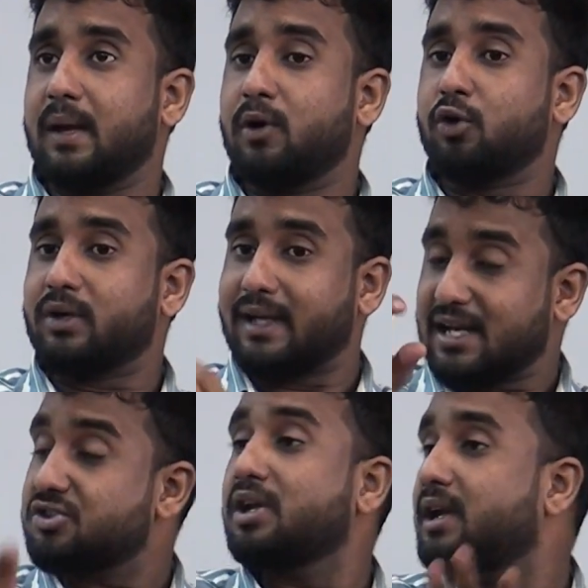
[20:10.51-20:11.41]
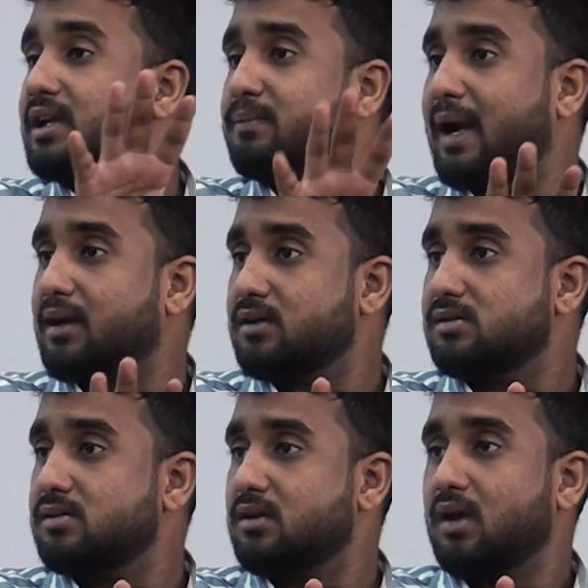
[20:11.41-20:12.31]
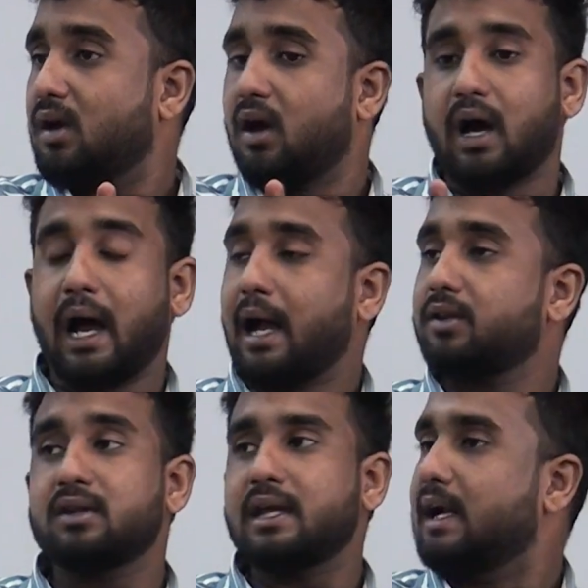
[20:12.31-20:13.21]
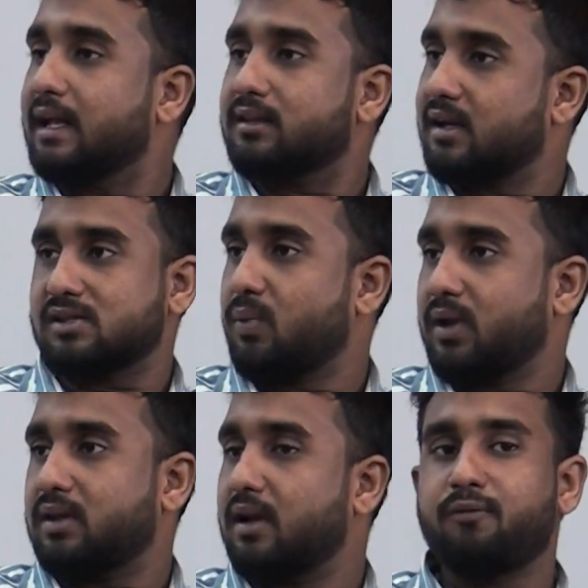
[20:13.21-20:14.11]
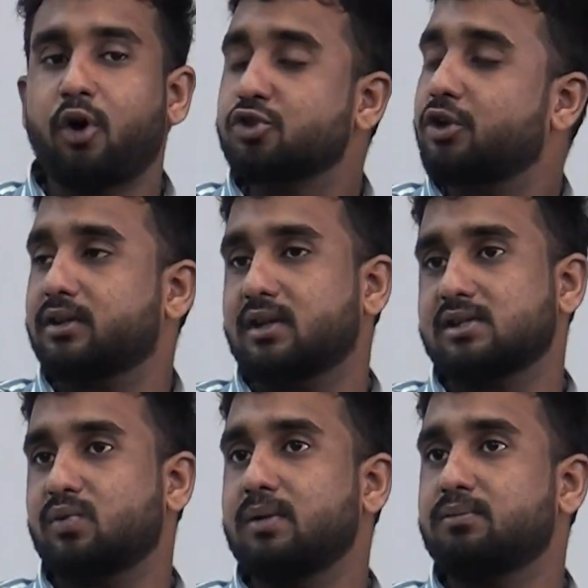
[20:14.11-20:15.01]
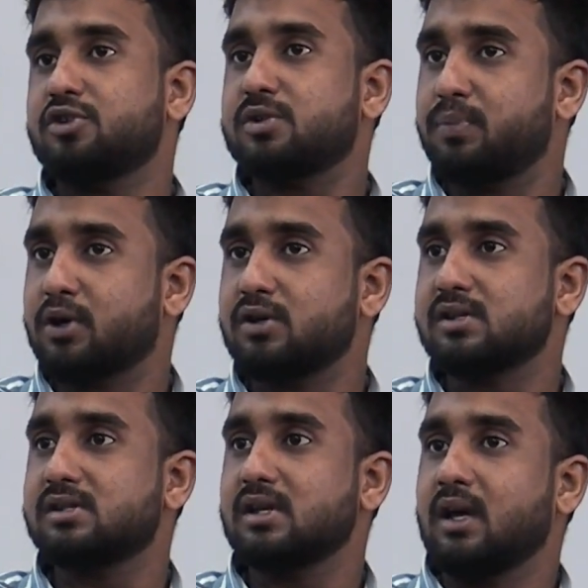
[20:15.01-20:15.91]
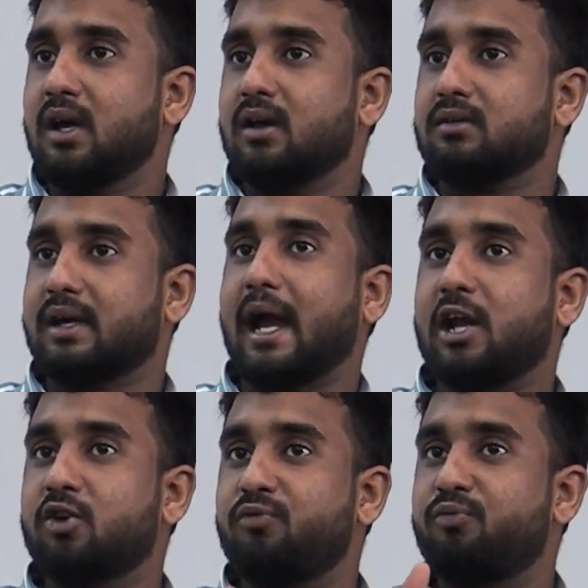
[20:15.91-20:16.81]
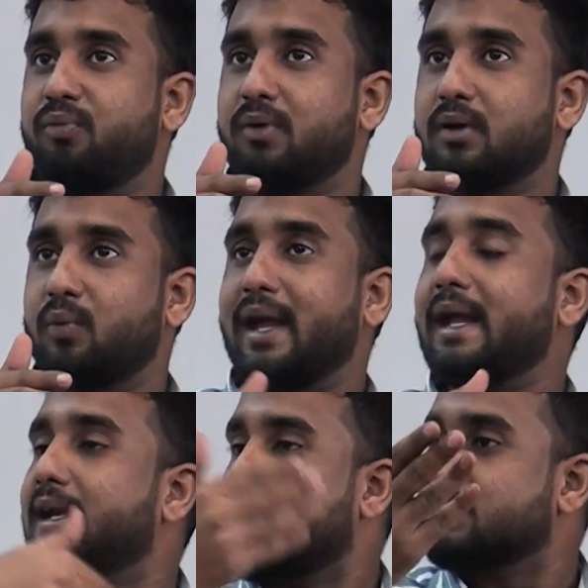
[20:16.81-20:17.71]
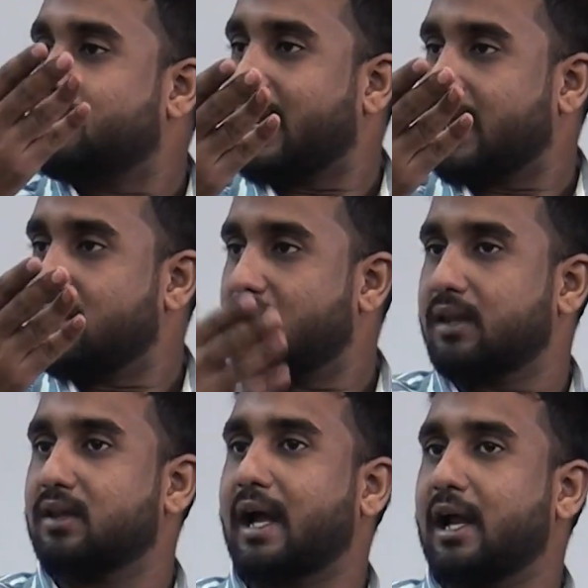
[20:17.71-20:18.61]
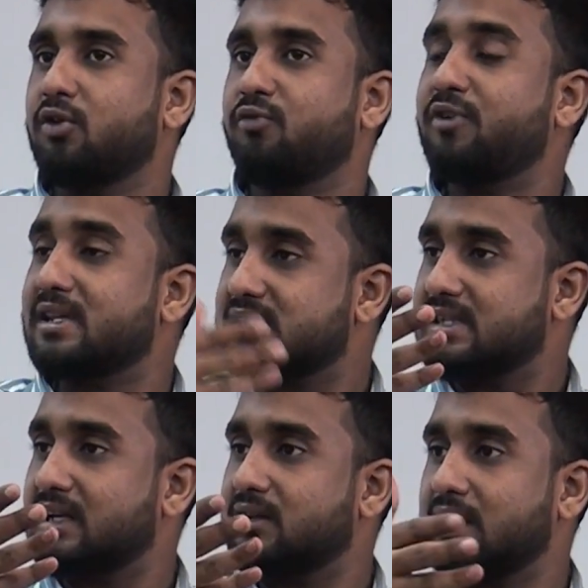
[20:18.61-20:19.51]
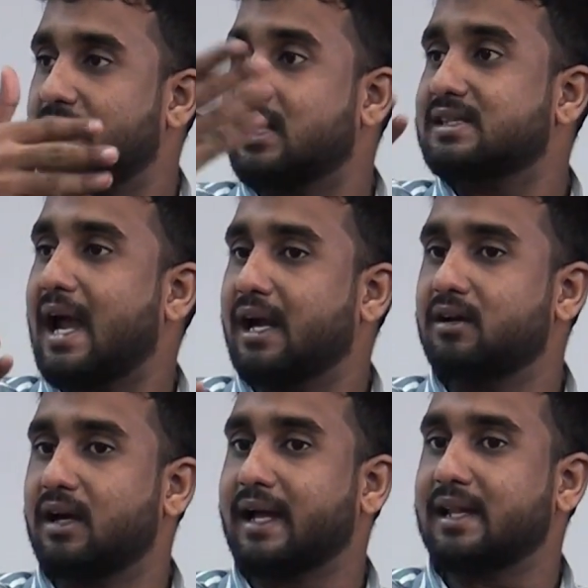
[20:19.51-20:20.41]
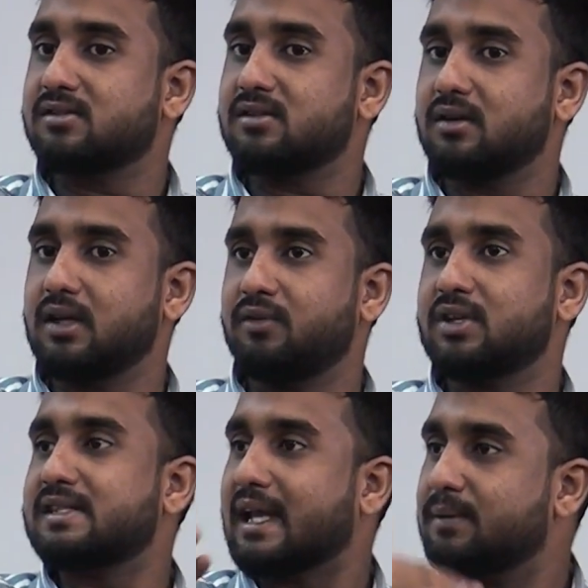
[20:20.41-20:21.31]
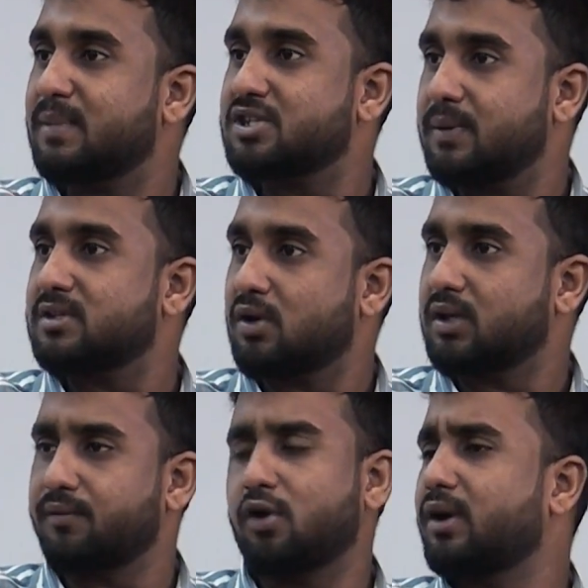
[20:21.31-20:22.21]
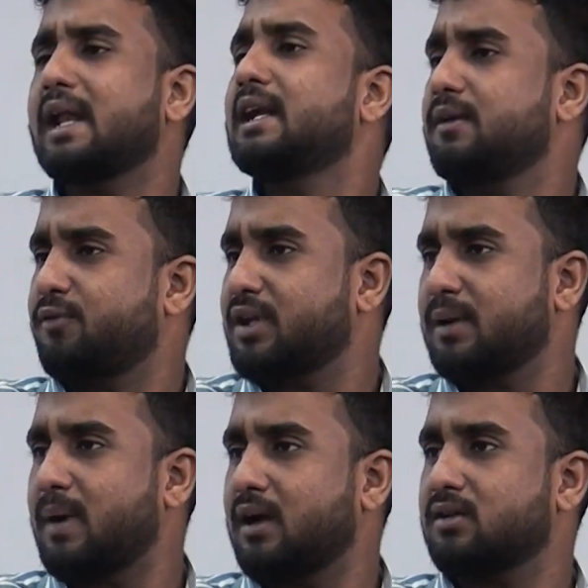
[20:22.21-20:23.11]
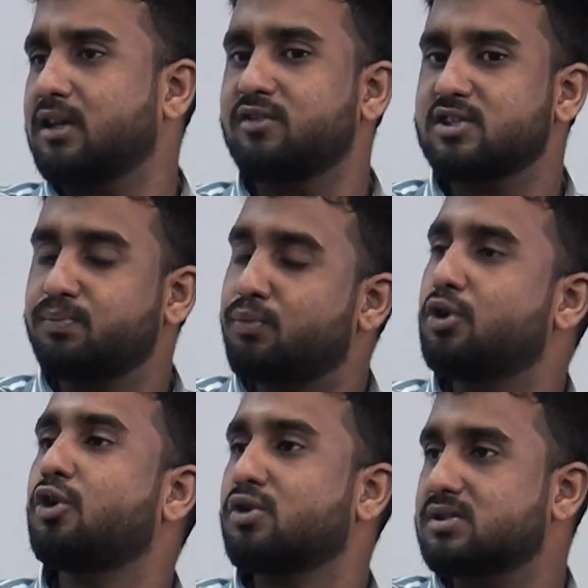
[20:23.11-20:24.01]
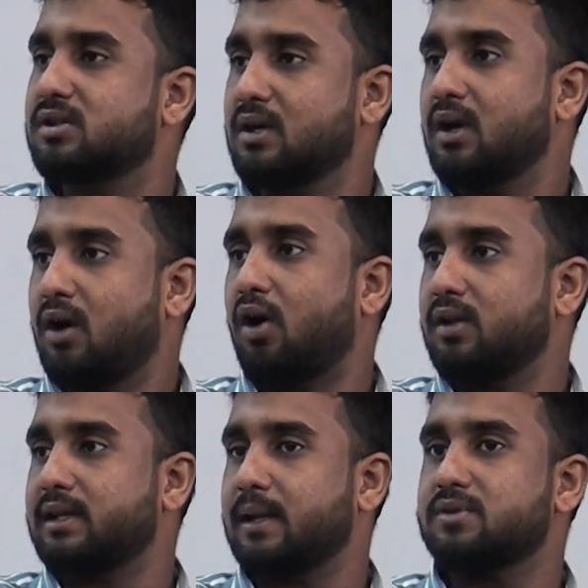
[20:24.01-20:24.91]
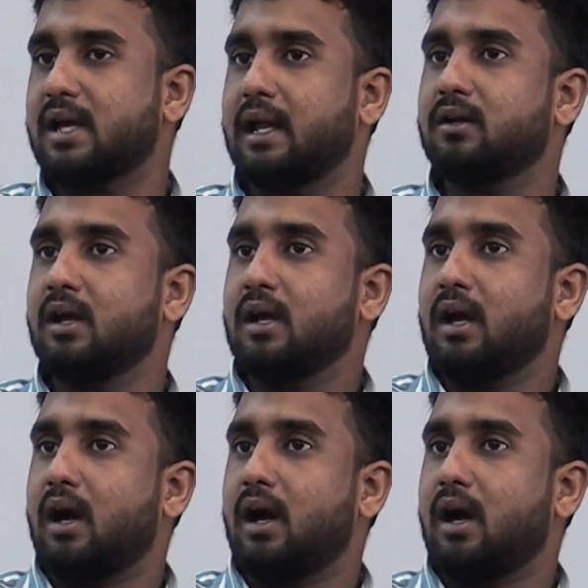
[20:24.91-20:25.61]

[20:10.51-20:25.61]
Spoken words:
able to test the Indian batters, I think they'll take that as a win. They'll for sure take that as a win, just because the kind of way India's playing and the kind of wins that India's had against even the second best team in South Africa, or any team for that matter, they've just bulldozed all the teams. And